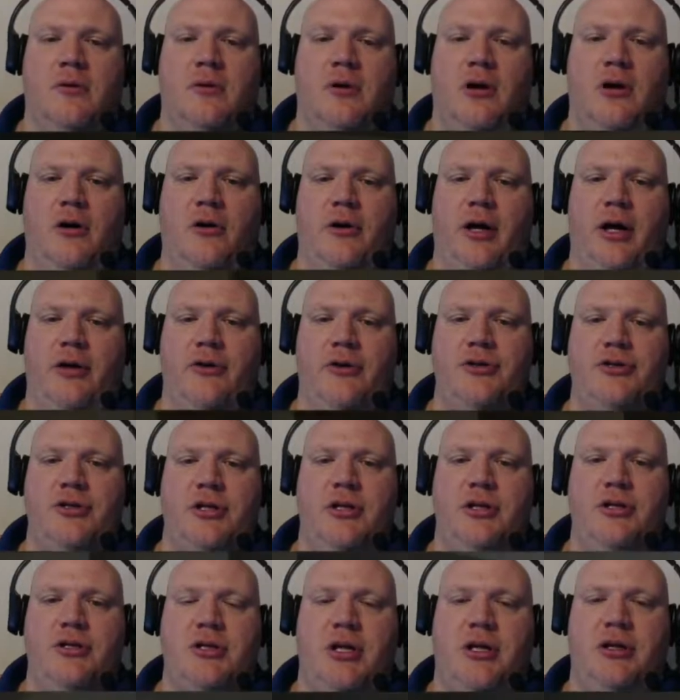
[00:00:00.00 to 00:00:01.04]
Okay, this
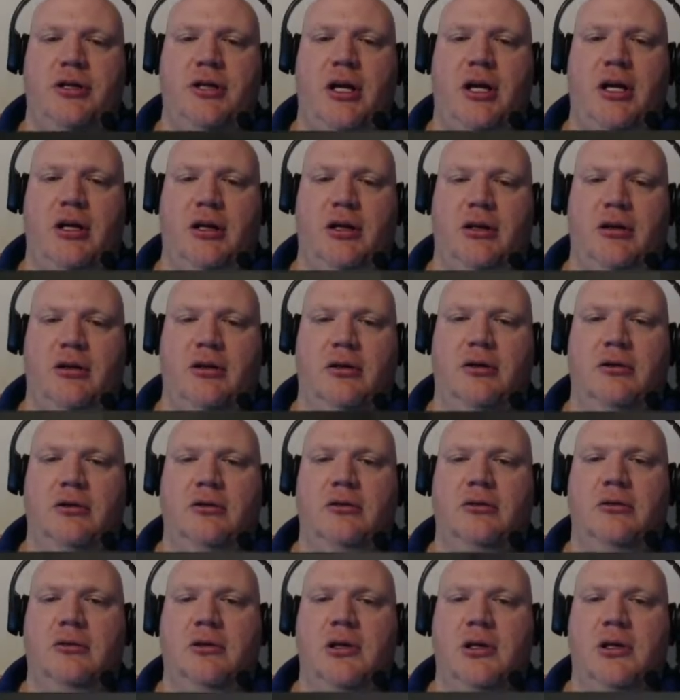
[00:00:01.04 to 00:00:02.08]
is a dead
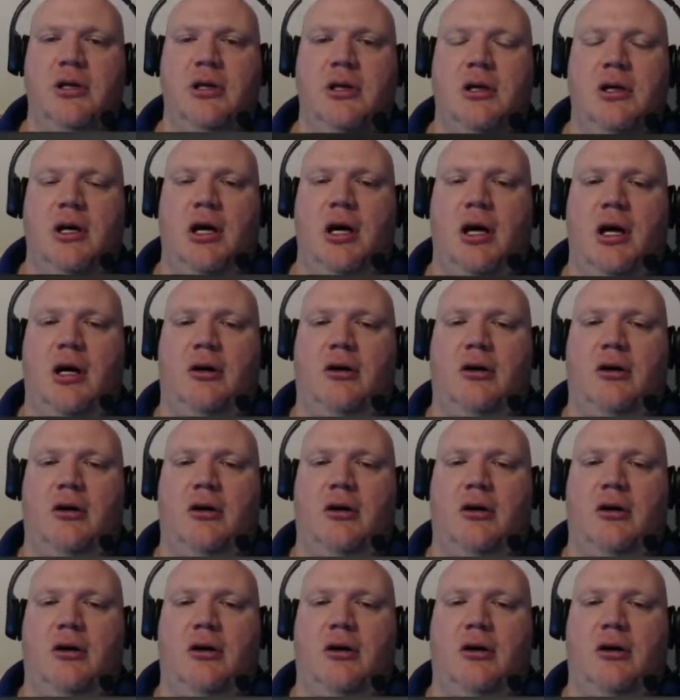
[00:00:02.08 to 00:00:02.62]
end.